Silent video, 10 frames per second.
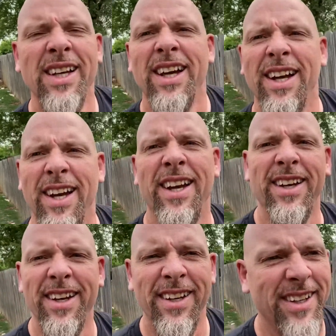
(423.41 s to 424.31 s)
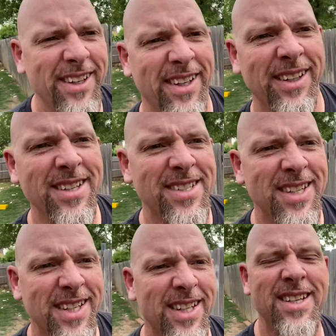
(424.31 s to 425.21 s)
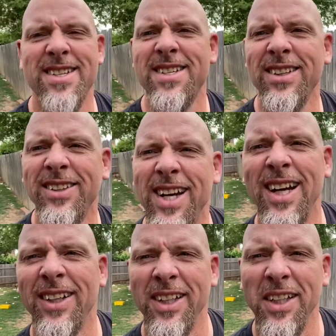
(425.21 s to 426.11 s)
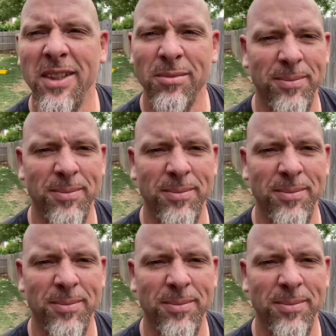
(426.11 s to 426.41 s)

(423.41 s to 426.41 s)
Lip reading: And this thing is still dialed up.